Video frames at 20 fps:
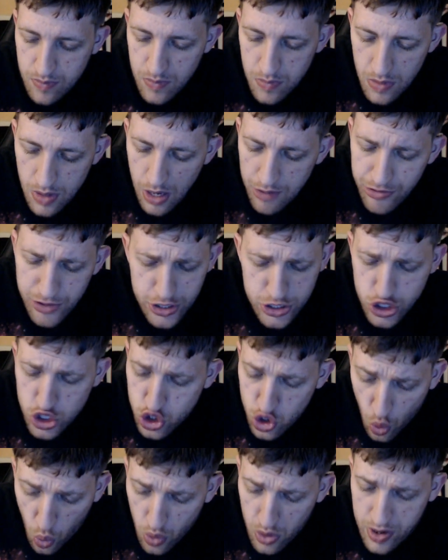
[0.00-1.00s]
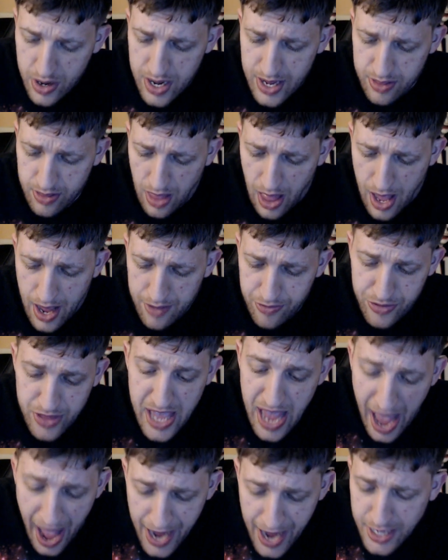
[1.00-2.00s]
The storyline, the
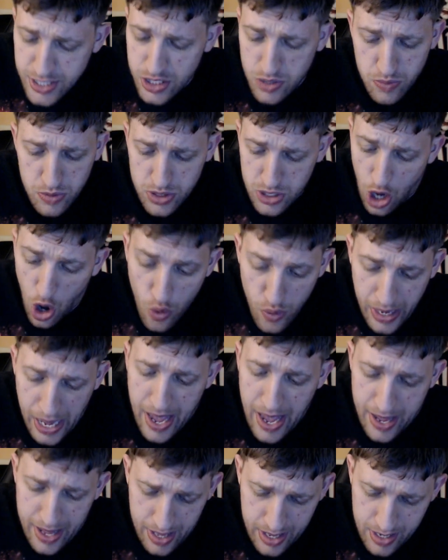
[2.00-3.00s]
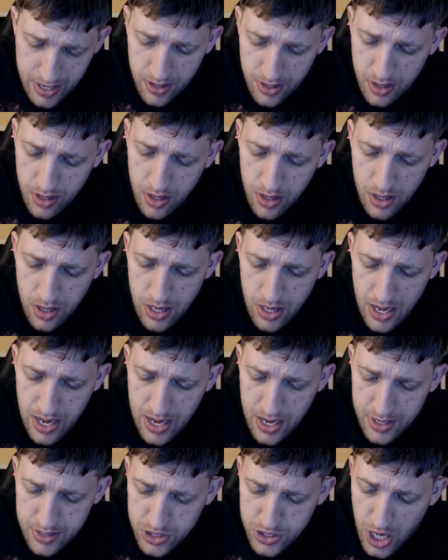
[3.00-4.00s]
action was okay in it,
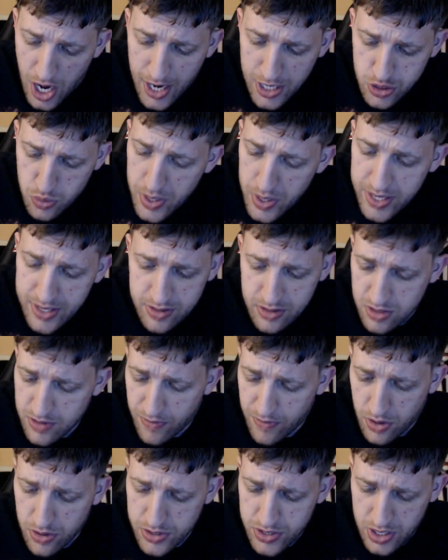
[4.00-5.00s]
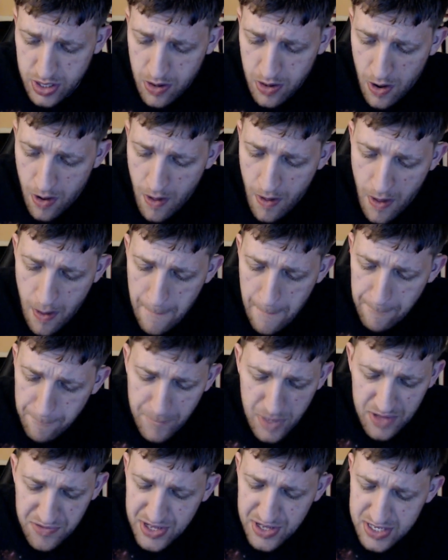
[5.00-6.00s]
in Josh Whedon's version,
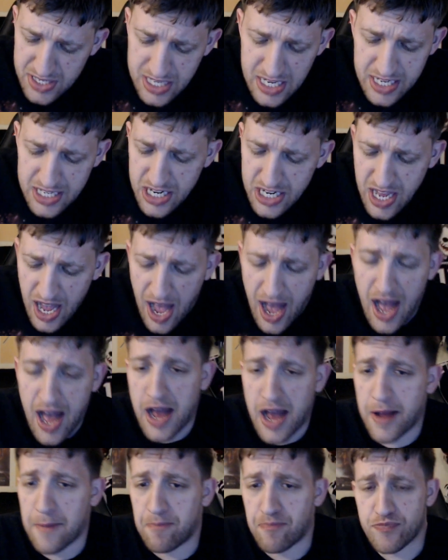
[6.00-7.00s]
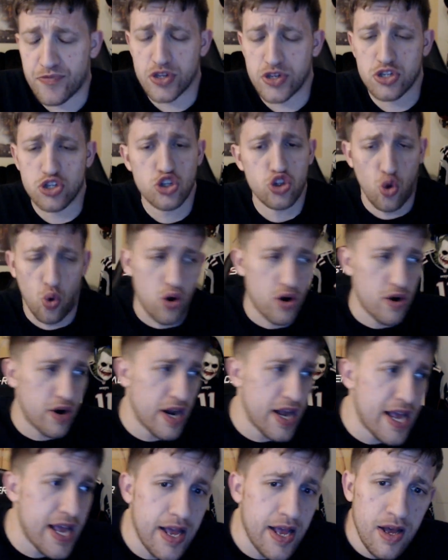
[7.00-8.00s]
but the CGI, the
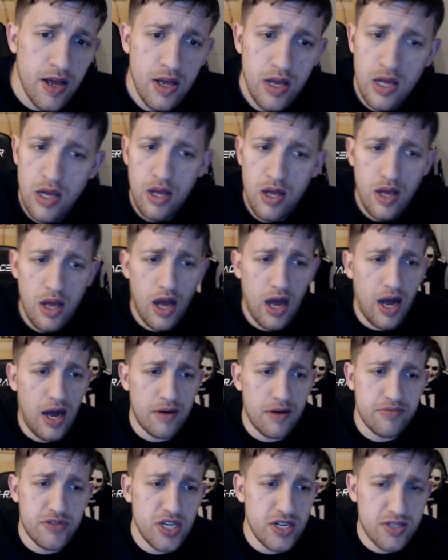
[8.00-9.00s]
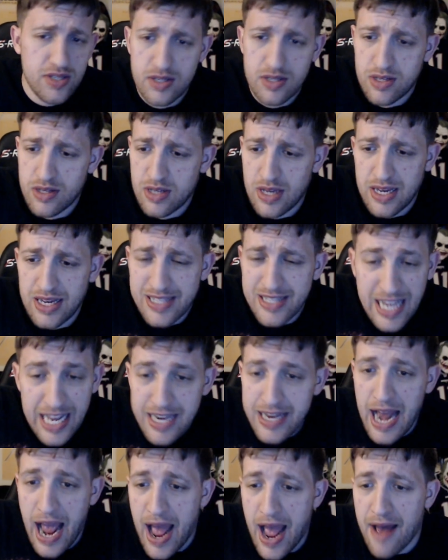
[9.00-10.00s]
story, um, just it didn't
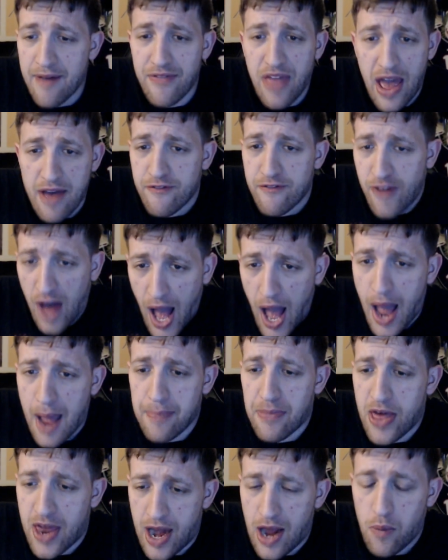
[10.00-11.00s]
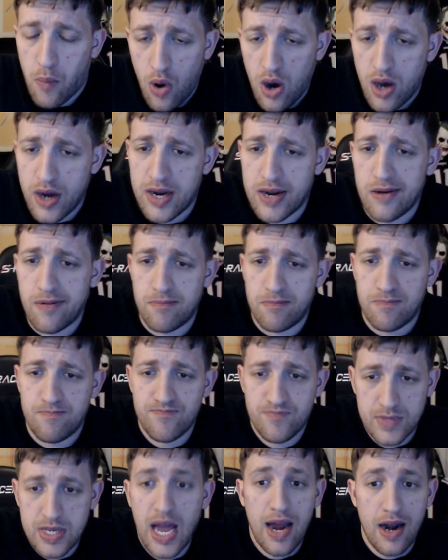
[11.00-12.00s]
have that vibe that I wanted,
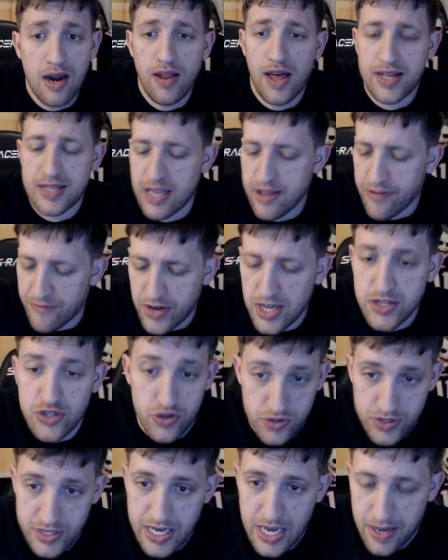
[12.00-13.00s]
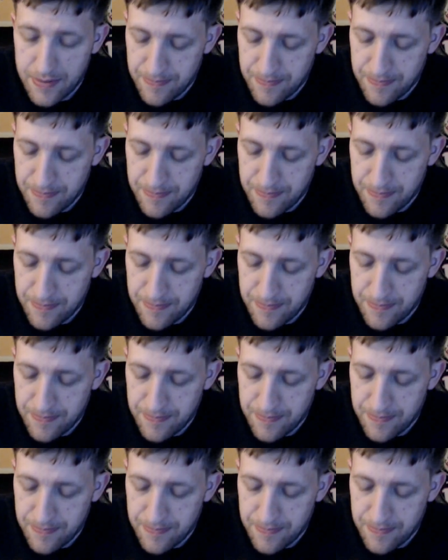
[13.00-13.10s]
kind of like the Avengers did.